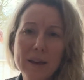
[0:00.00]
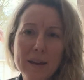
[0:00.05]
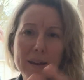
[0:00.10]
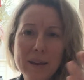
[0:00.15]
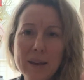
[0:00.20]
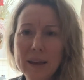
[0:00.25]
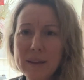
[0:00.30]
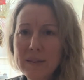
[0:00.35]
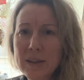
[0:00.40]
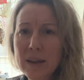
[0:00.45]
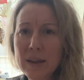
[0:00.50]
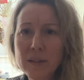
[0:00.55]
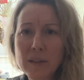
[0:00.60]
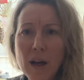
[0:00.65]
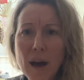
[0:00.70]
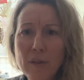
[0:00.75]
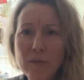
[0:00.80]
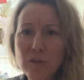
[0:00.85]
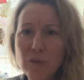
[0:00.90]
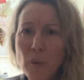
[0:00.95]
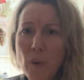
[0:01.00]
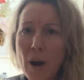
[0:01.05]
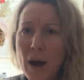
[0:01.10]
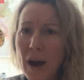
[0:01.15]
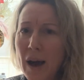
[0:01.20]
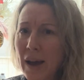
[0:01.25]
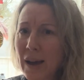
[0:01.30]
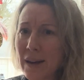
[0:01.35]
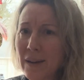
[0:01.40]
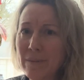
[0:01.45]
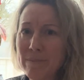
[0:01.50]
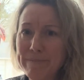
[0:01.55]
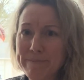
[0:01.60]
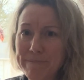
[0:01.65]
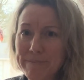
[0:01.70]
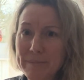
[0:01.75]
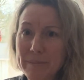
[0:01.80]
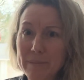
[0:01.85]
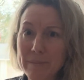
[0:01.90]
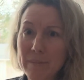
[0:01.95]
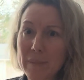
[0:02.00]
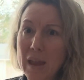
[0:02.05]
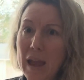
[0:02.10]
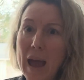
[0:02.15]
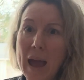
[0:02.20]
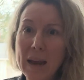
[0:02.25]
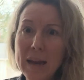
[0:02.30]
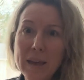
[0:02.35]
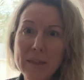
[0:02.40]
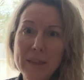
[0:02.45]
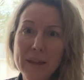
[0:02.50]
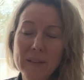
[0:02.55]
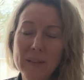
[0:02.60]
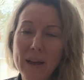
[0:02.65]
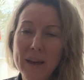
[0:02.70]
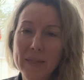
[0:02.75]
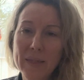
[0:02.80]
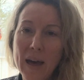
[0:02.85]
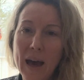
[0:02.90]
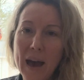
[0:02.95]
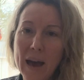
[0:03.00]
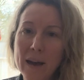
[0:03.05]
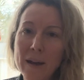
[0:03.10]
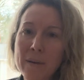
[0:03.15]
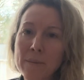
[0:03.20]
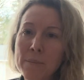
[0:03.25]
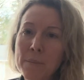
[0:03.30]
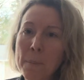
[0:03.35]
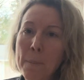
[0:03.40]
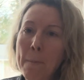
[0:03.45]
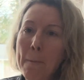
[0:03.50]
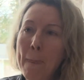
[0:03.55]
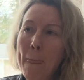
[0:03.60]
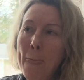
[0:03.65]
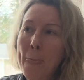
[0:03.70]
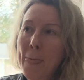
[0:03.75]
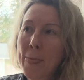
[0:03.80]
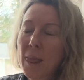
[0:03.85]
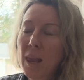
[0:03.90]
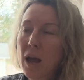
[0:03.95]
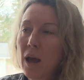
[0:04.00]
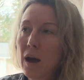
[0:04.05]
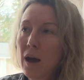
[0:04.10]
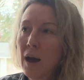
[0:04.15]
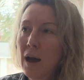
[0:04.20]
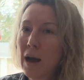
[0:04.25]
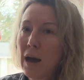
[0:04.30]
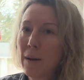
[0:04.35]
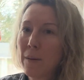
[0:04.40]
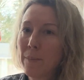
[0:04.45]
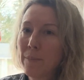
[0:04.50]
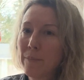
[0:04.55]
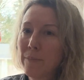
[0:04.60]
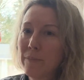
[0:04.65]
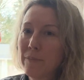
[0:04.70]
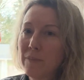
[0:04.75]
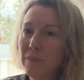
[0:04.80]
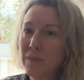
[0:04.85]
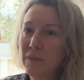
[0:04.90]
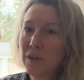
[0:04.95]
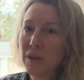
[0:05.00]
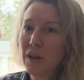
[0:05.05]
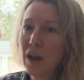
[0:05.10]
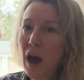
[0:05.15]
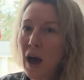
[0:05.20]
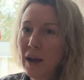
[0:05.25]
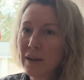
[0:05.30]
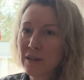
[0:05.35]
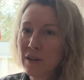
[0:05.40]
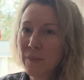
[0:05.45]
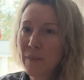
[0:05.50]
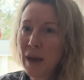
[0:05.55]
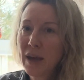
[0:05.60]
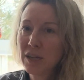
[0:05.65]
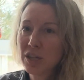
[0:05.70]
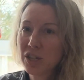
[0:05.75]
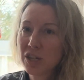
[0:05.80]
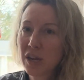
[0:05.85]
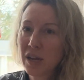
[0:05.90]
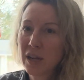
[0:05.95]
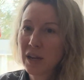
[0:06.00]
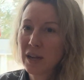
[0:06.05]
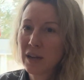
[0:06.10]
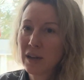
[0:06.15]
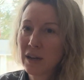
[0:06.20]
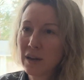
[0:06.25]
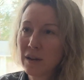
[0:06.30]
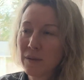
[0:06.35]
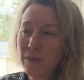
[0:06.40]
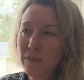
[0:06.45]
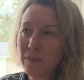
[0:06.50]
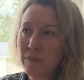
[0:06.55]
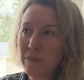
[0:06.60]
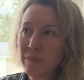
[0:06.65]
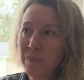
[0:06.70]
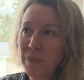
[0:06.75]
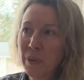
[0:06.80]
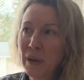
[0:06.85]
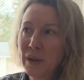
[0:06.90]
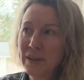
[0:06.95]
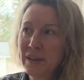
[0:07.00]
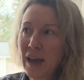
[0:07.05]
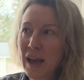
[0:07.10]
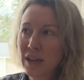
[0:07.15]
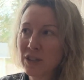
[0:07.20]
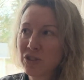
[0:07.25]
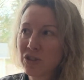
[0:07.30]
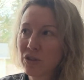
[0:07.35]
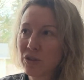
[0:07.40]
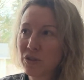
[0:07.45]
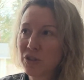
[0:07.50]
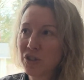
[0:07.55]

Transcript: kissing a loved one, anything like that. Not to mention potential